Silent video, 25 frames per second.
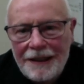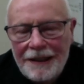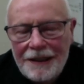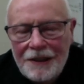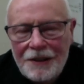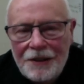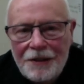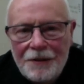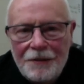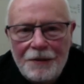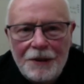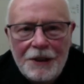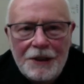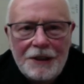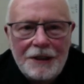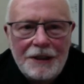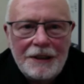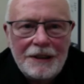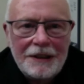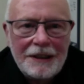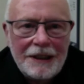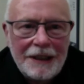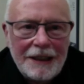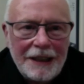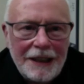
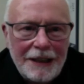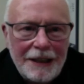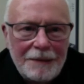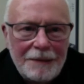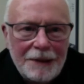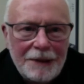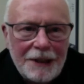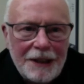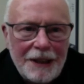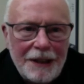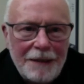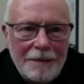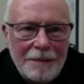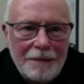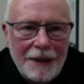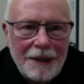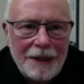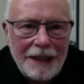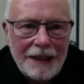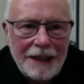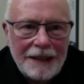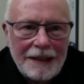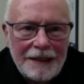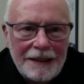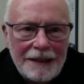sufficient to get him to come
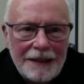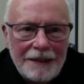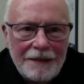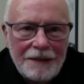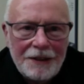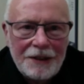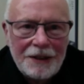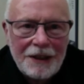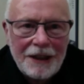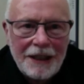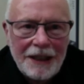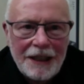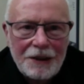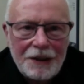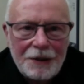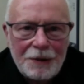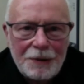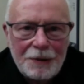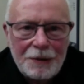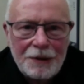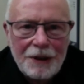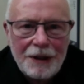back and give us an actual